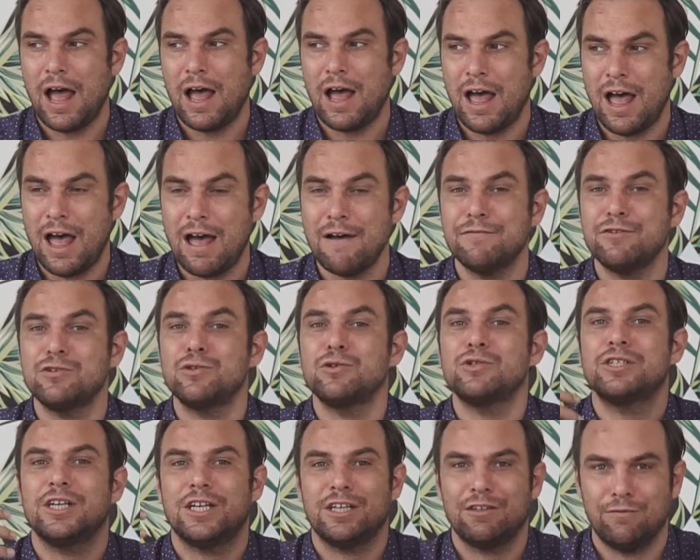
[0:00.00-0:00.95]
have
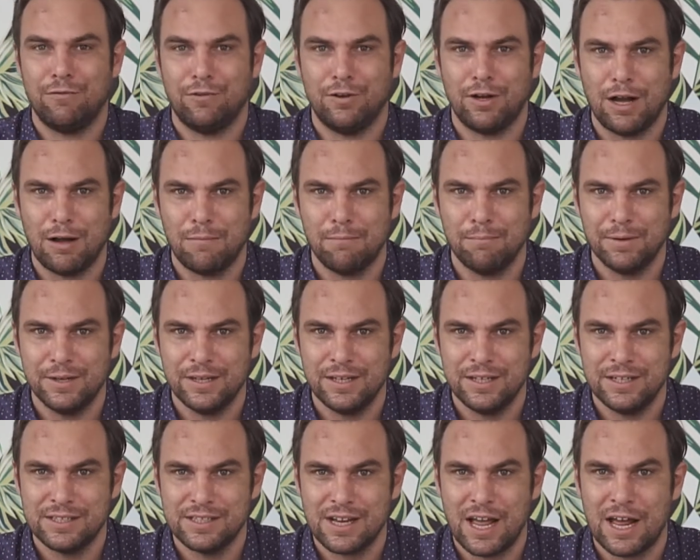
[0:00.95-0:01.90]
successful
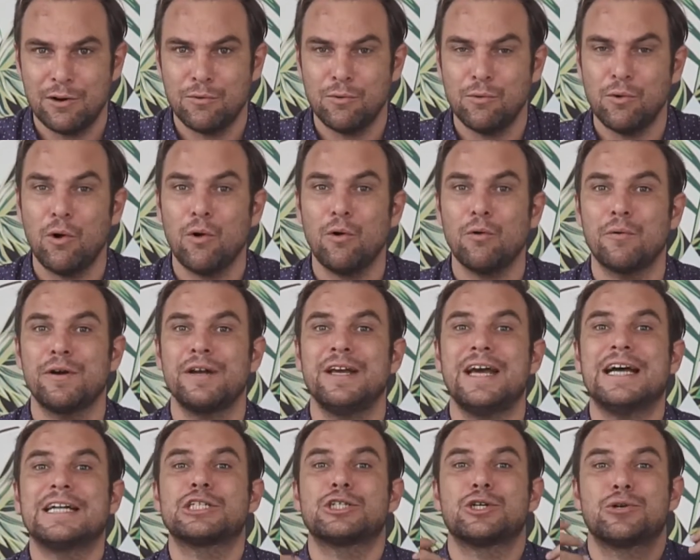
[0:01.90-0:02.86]
companies and who already
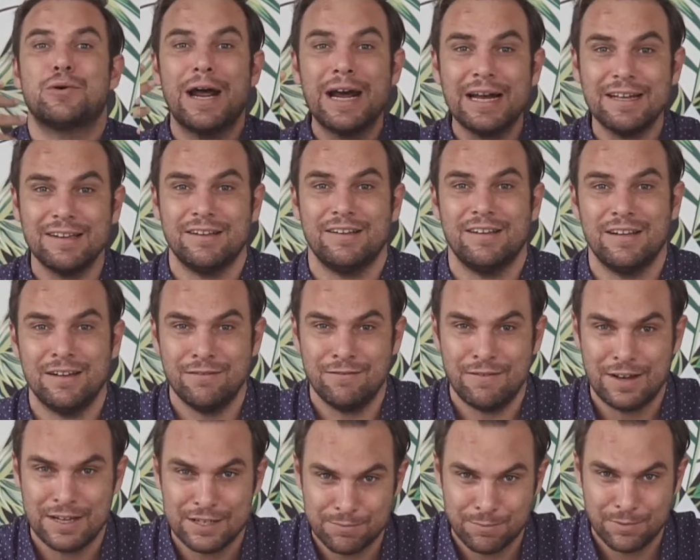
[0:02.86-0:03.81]
attracted
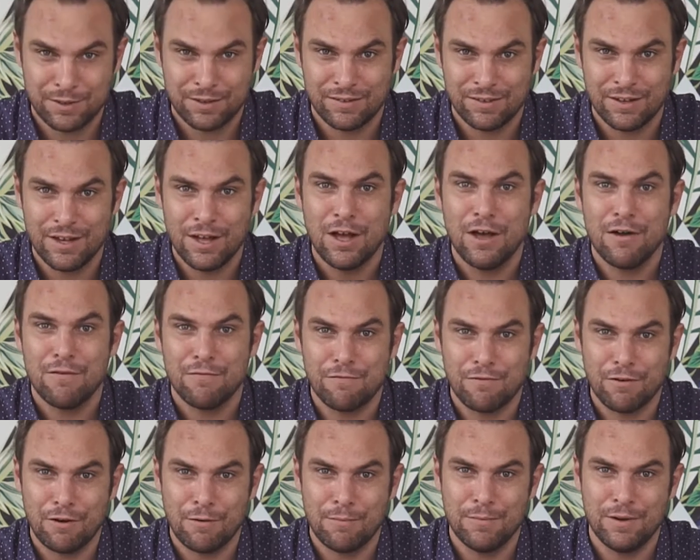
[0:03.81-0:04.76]
investment
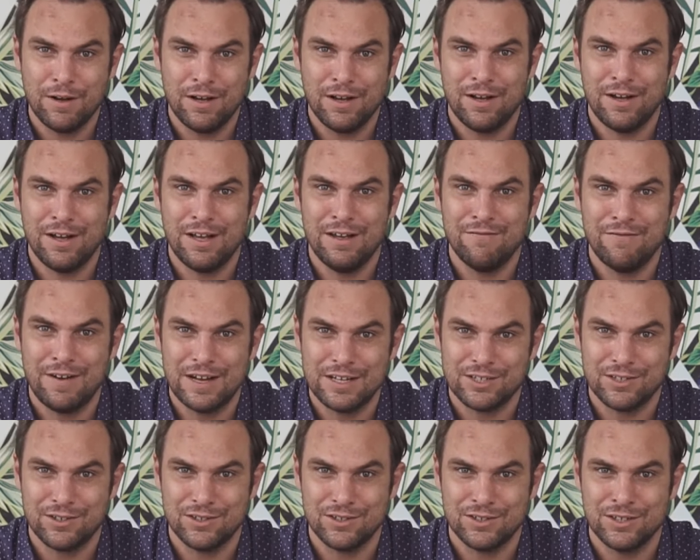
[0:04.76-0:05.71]
from
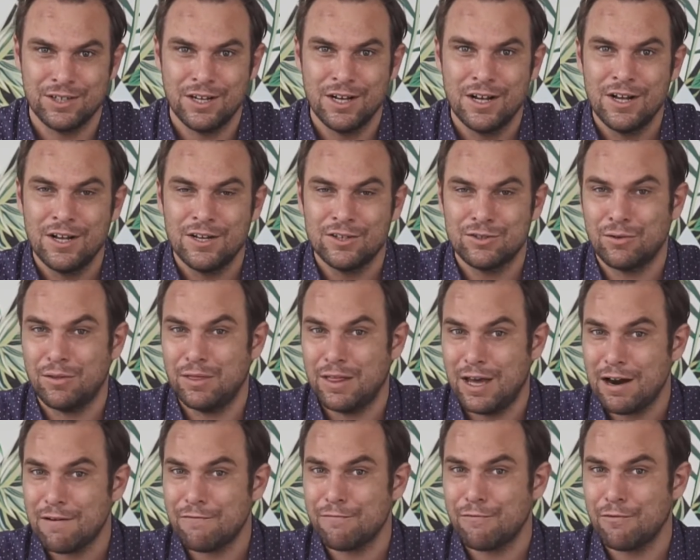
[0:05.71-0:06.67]
investors. So
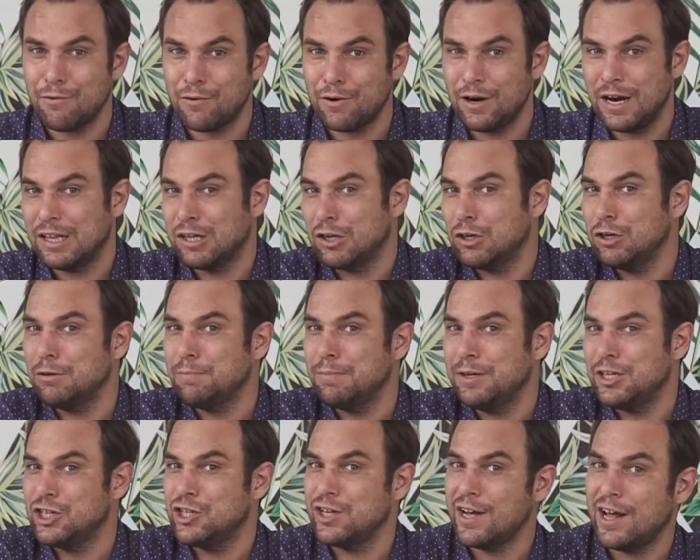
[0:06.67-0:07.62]
therefore, it could
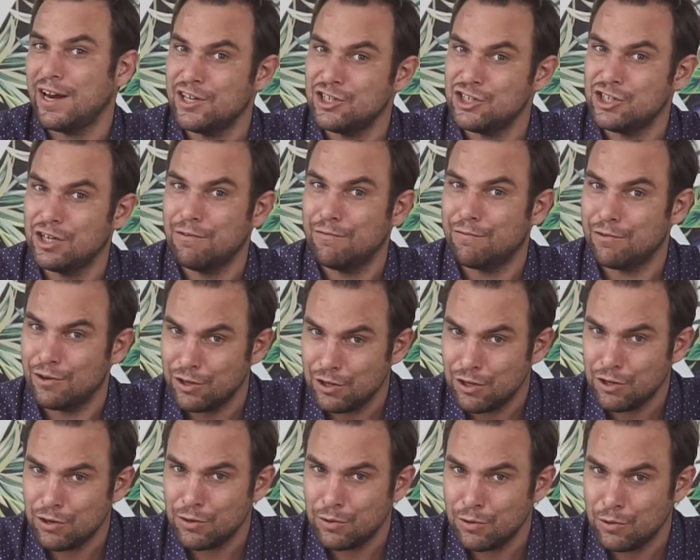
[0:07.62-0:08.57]
be challenging for
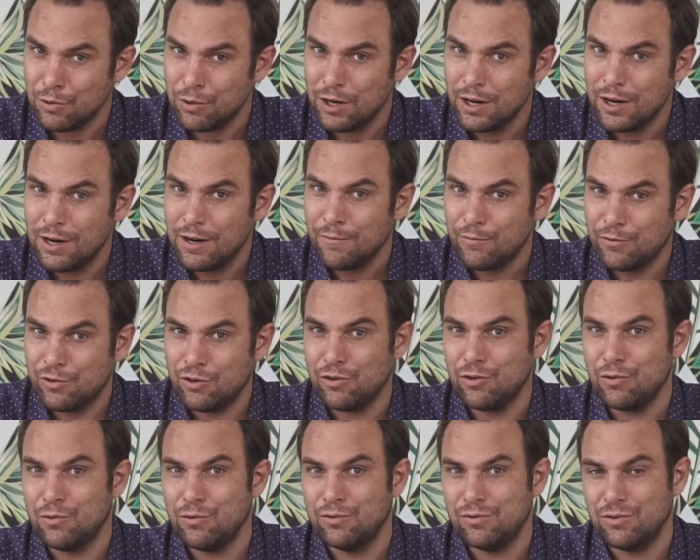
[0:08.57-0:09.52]
you
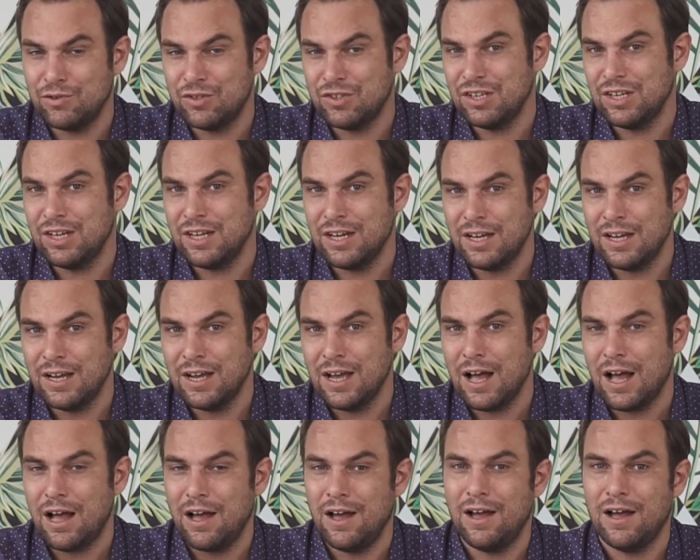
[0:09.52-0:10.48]
to see
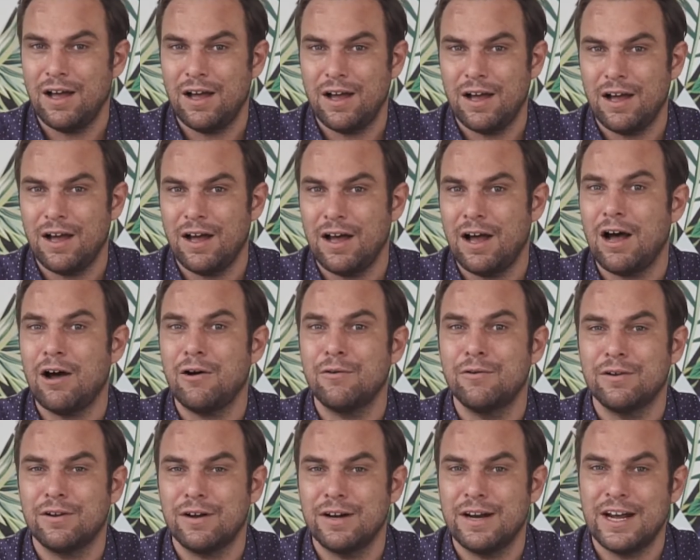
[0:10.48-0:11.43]
how
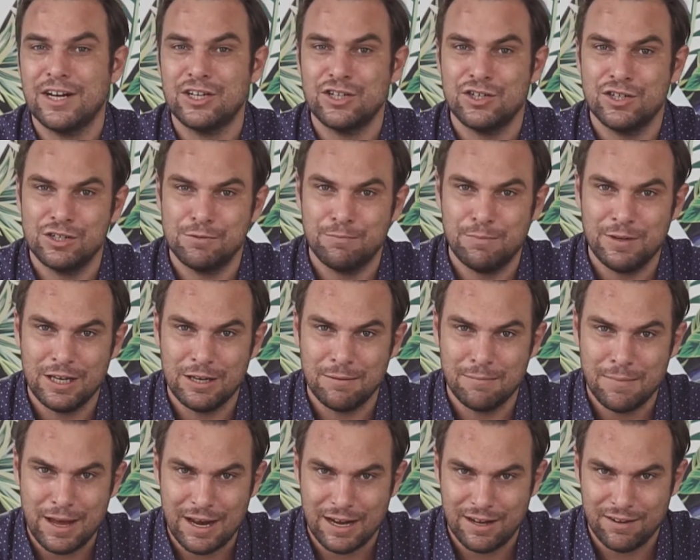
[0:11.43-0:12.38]
the connection is being
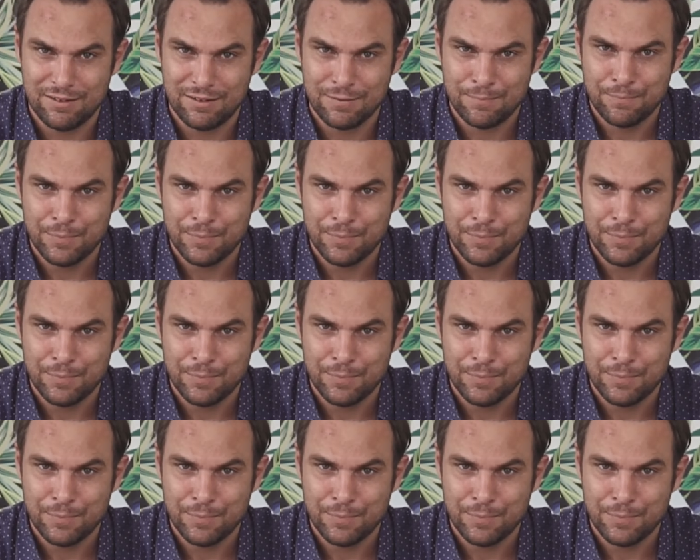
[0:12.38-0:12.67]
made.